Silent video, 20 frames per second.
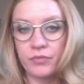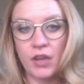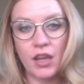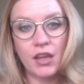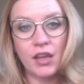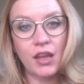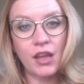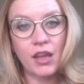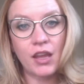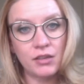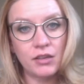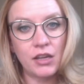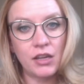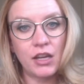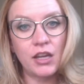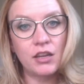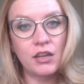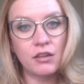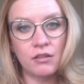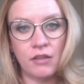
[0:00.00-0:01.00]
Again,
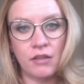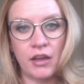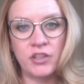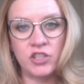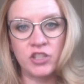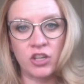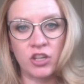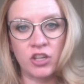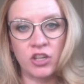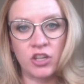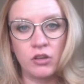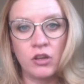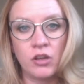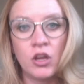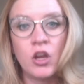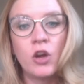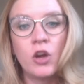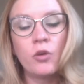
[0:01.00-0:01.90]
ecological.